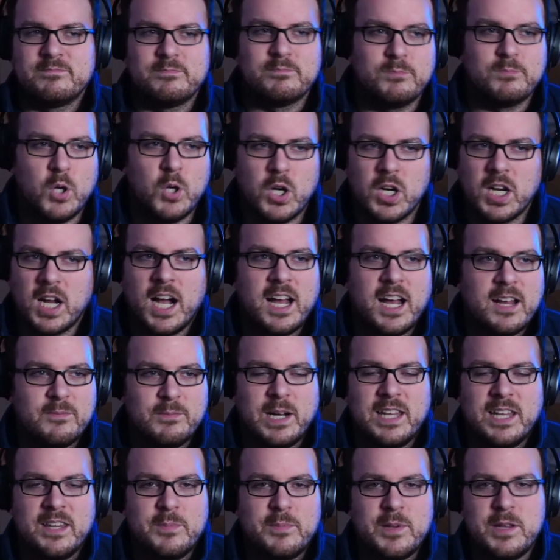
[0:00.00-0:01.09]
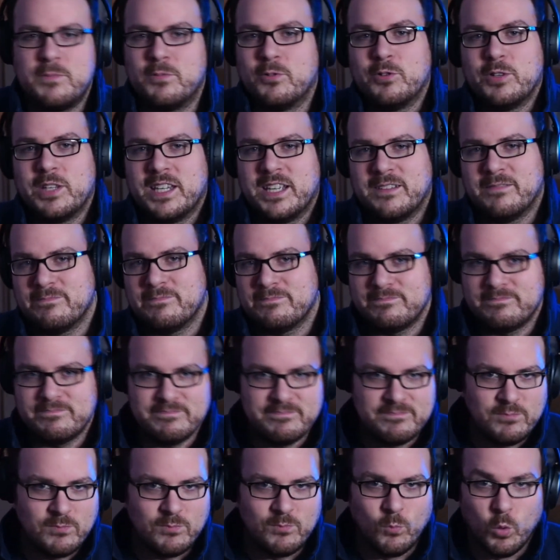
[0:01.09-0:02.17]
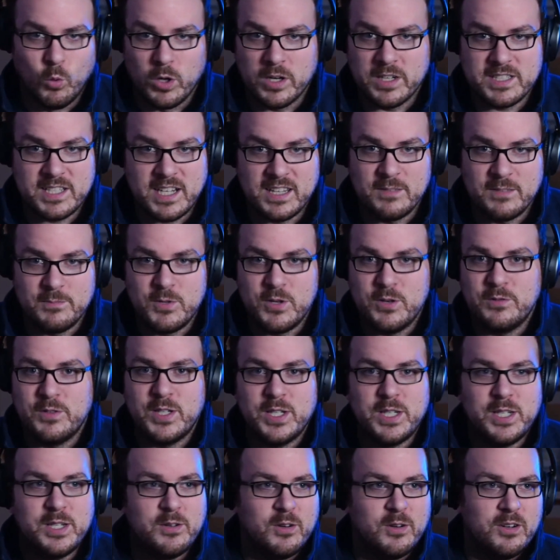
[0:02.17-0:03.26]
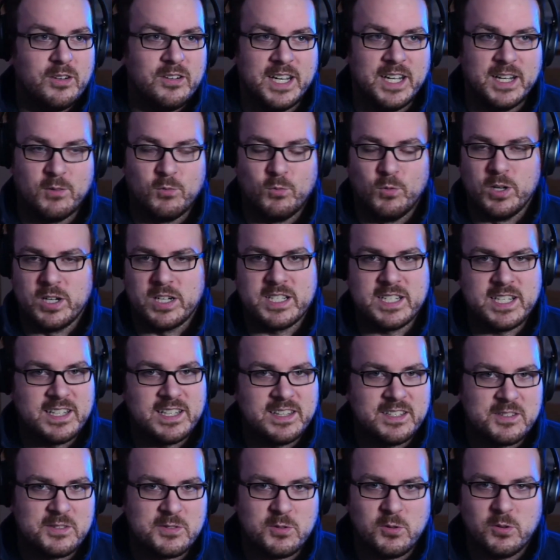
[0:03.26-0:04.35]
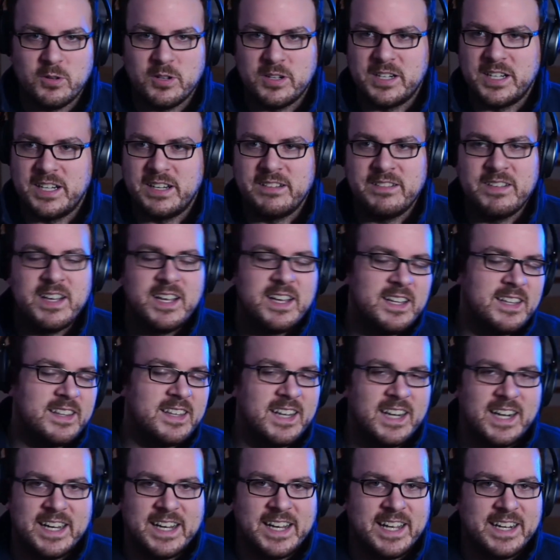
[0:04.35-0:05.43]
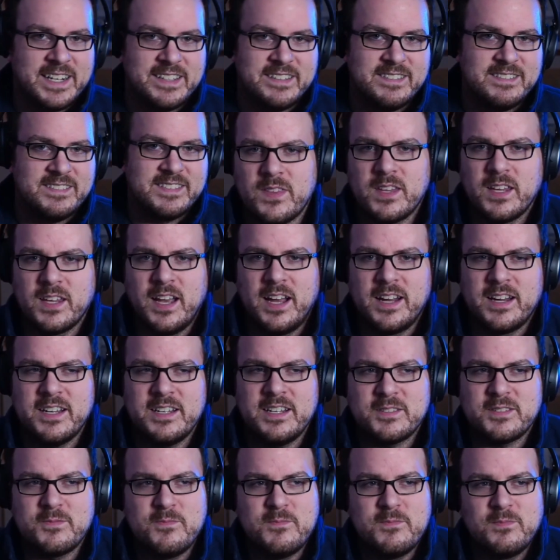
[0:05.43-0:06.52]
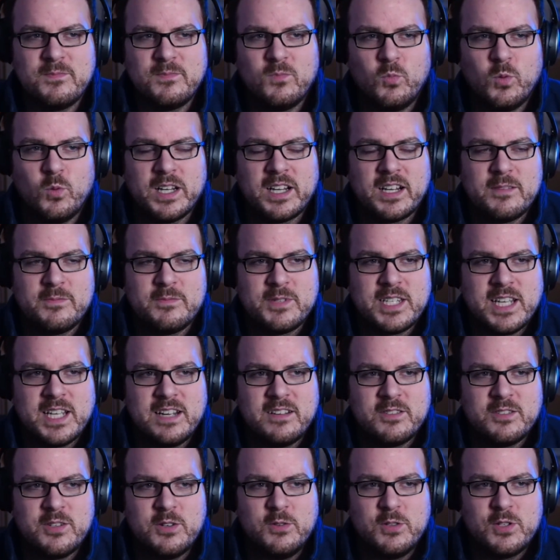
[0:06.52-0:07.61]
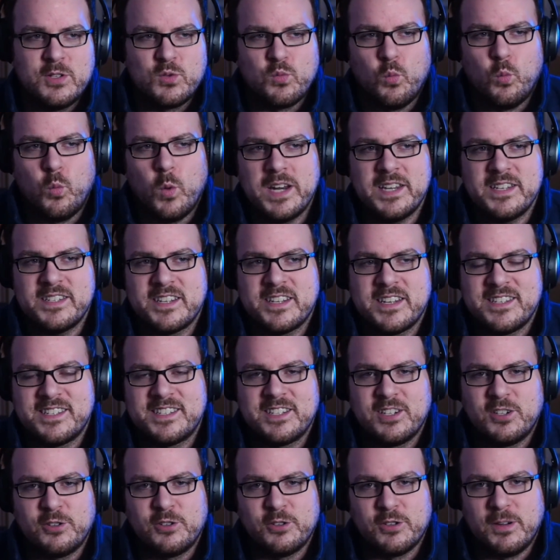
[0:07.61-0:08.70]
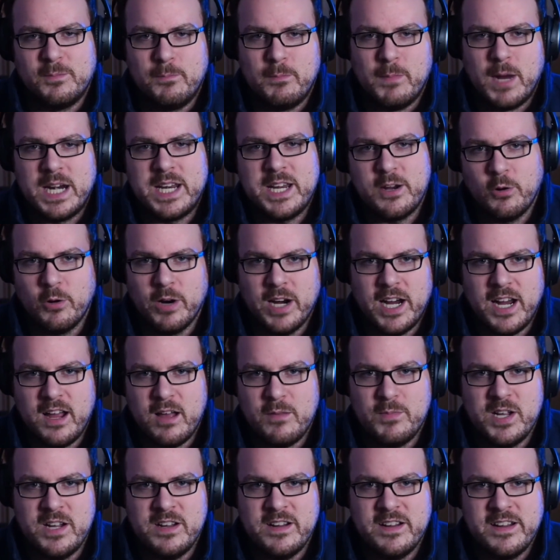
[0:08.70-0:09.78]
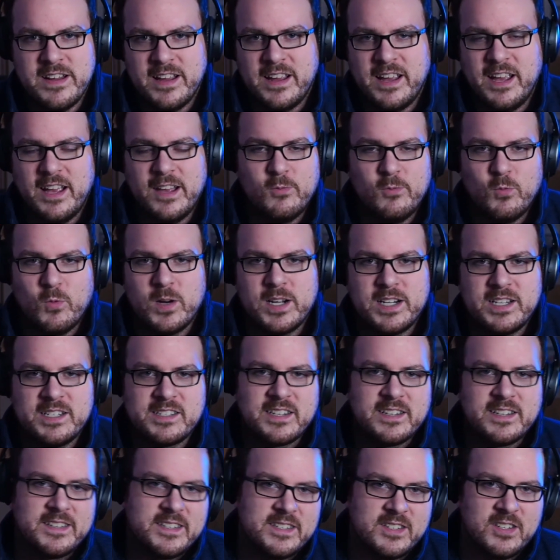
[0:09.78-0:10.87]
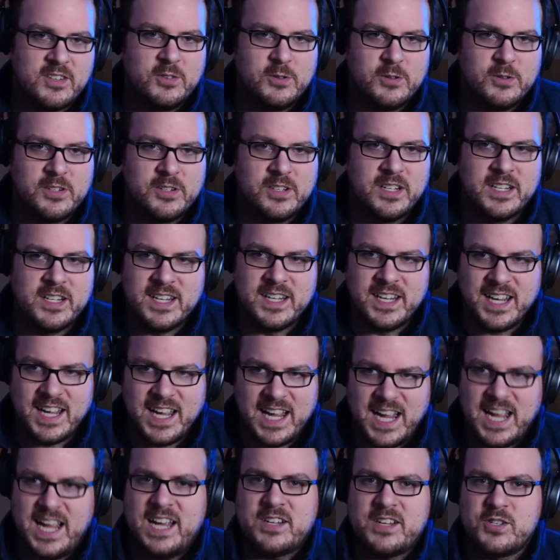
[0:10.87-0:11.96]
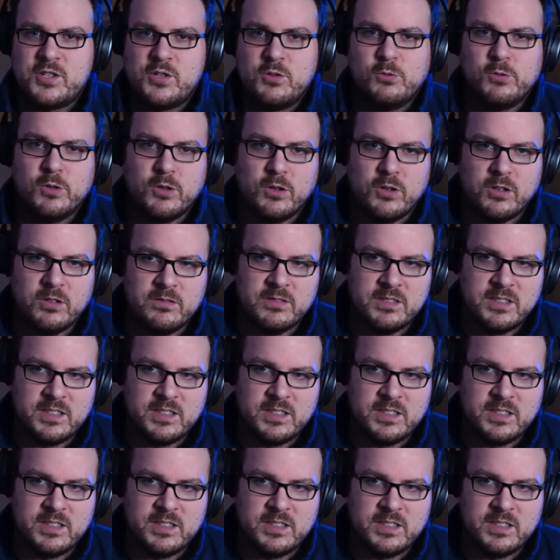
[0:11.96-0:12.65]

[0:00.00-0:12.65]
put on by the people that worked on the movie or, like, worked on the story, then I get it. I guess what it comes down to is what is considered a money grab and what is considered actual